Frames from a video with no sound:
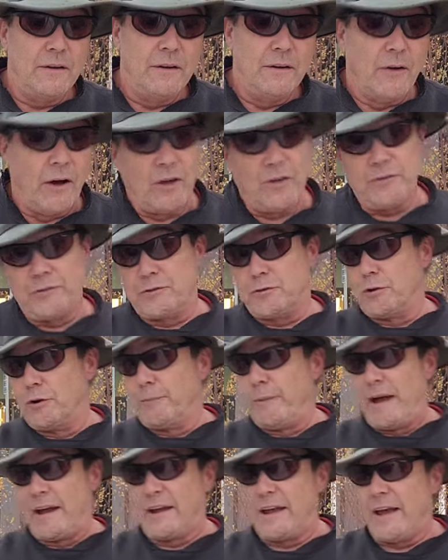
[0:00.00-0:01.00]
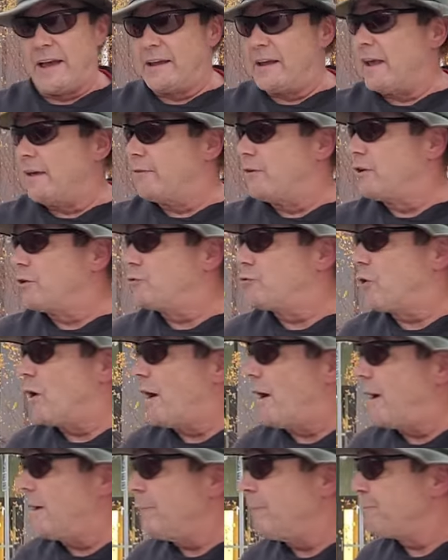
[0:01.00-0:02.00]
Well, Turbine Guy gave it a
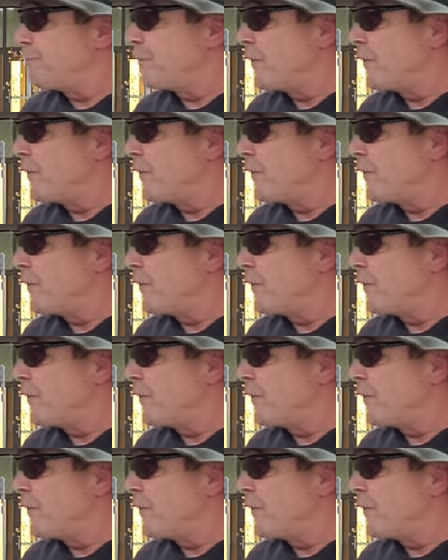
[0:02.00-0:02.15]
try.